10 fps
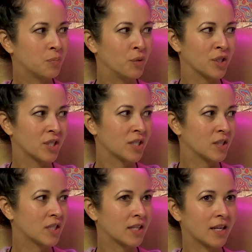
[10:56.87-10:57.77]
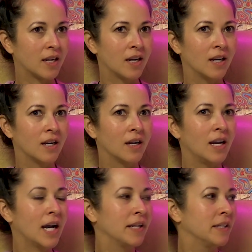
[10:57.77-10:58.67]
it's like
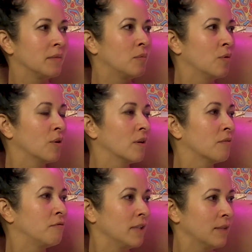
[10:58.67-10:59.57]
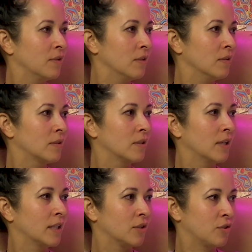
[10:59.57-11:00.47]
adding more flavor to
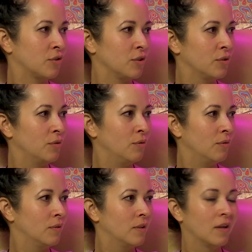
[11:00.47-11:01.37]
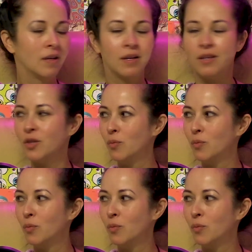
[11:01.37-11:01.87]
like a stew. The